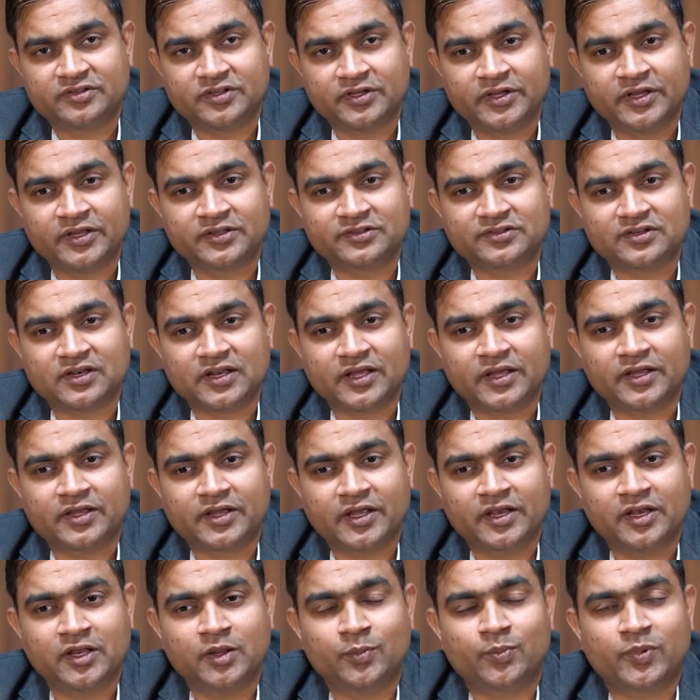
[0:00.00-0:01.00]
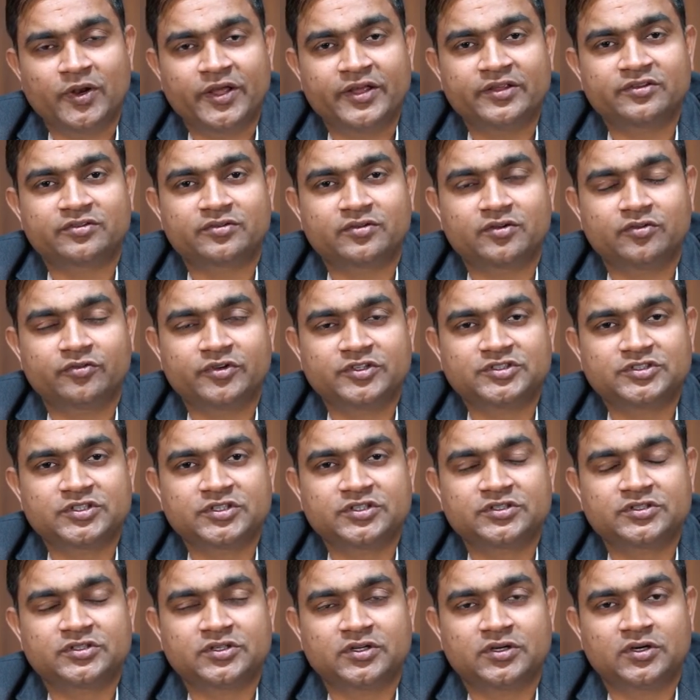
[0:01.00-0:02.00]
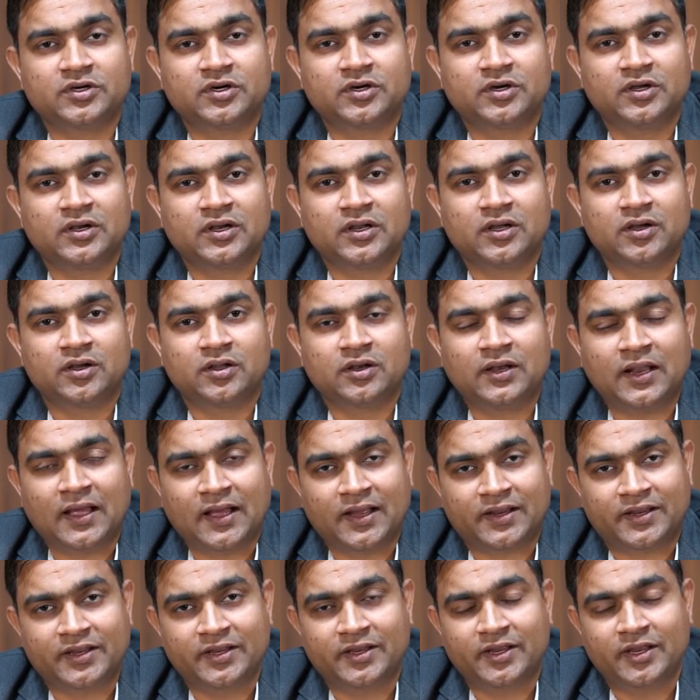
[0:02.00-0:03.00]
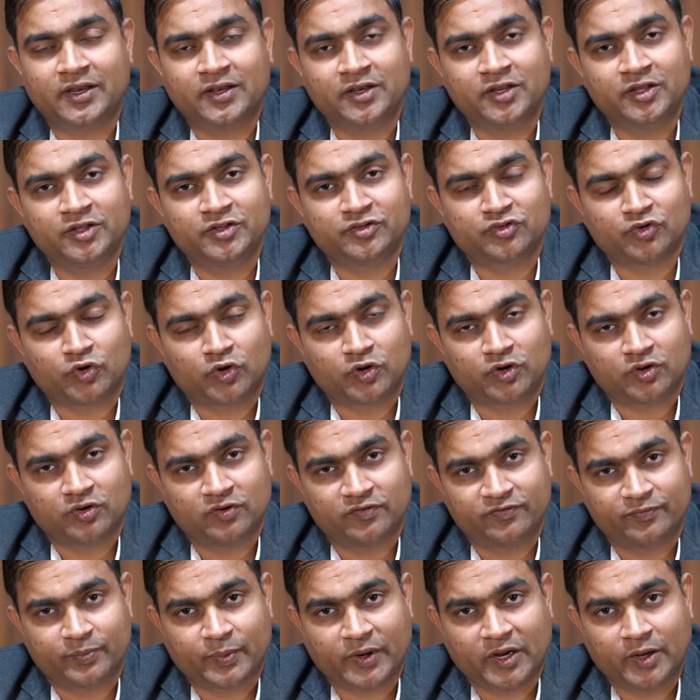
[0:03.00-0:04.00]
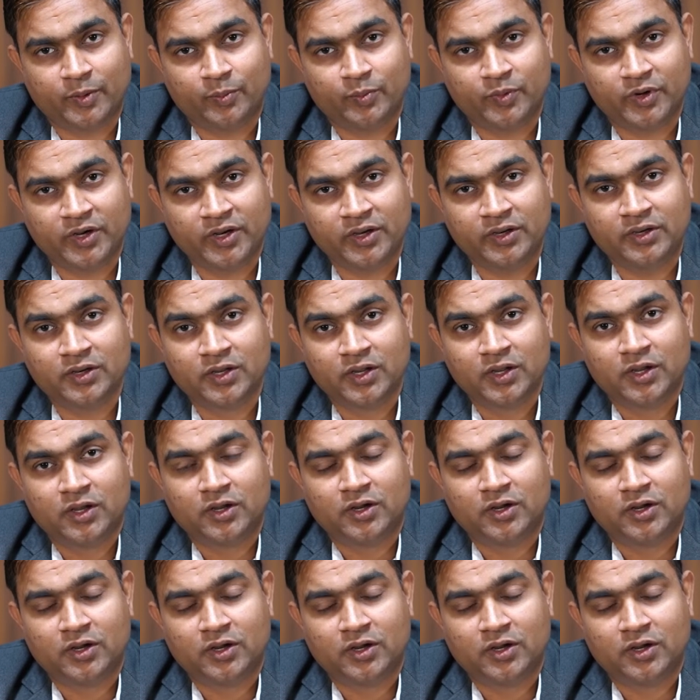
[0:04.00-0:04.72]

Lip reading: is like any place which is lacking any sort of primary